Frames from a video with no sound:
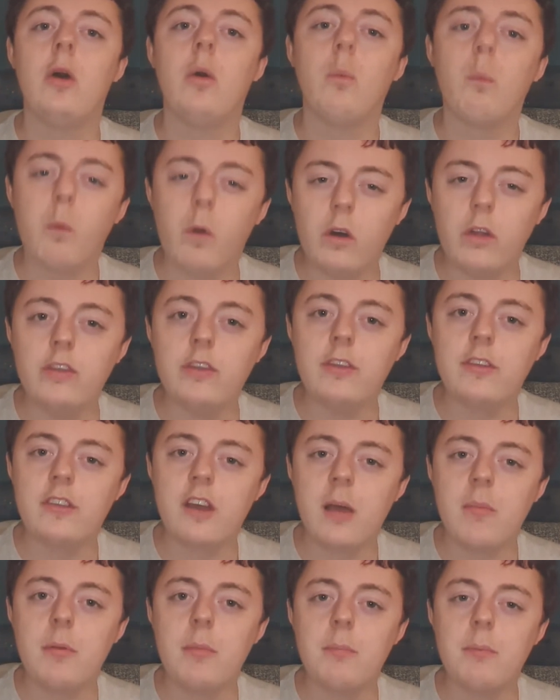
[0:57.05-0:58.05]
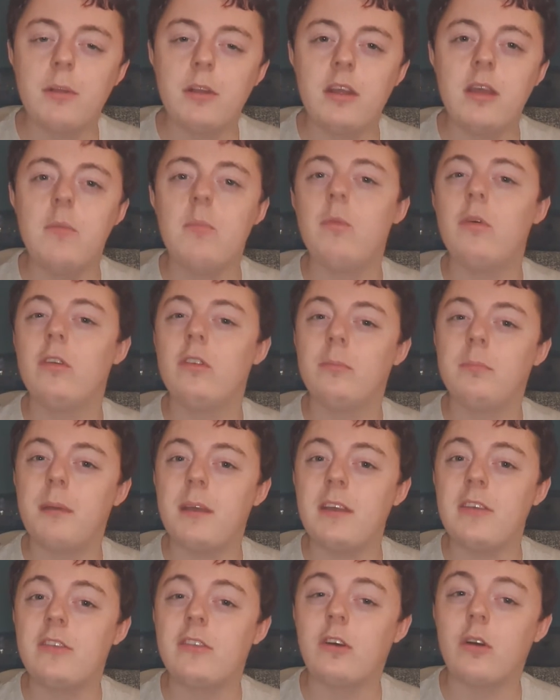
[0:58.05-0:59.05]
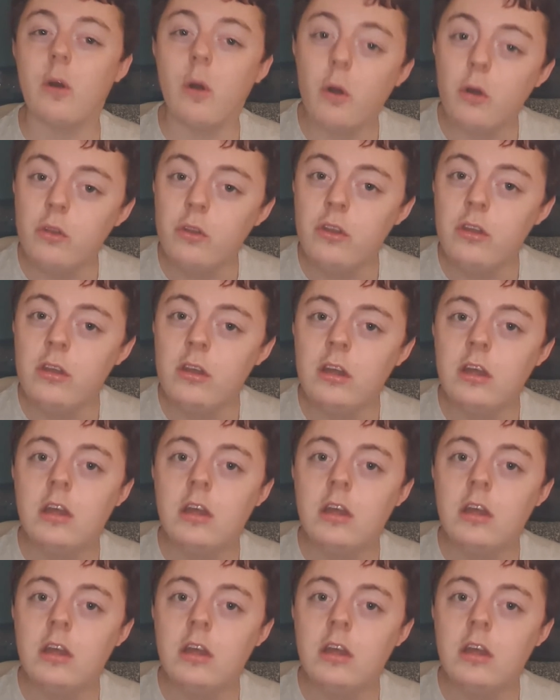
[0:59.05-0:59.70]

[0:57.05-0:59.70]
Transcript: what the cyberbullying was based on,